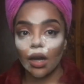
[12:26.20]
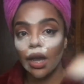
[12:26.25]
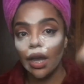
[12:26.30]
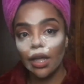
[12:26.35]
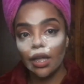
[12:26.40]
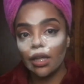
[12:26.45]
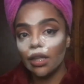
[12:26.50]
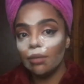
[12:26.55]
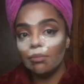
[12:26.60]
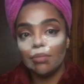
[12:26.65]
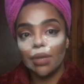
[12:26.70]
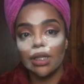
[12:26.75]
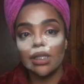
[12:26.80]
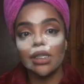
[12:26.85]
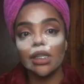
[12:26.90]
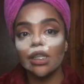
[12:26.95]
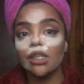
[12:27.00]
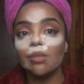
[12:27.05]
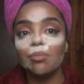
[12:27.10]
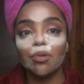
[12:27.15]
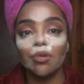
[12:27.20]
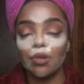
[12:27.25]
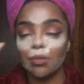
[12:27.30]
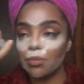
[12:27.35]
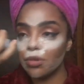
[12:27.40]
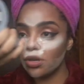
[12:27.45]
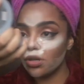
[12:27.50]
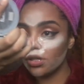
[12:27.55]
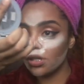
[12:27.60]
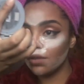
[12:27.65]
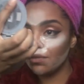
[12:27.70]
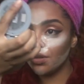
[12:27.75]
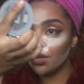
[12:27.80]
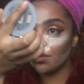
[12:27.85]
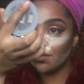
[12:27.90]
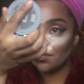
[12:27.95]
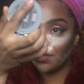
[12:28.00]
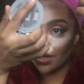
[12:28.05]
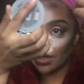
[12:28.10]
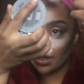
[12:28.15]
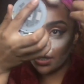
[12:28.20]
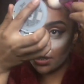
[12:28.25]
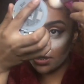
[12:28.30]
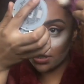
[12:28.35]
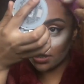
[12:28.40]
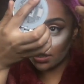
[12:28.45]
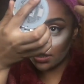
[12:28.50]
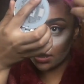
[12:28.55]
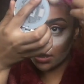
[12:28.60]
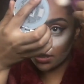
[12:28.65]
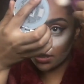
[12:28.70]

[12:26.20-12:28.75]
and basically the perimeters of your face.